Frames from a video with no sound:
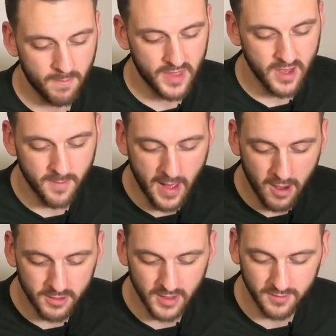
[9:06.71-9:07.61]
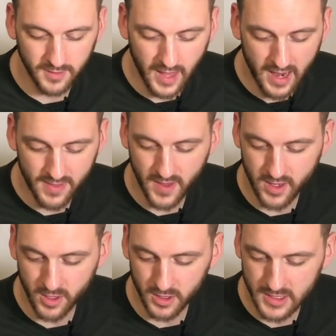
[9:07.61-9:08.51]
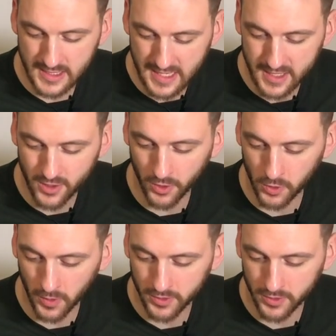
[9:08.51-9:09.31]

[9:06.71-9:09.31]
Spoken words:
The amount of light that your seeds are going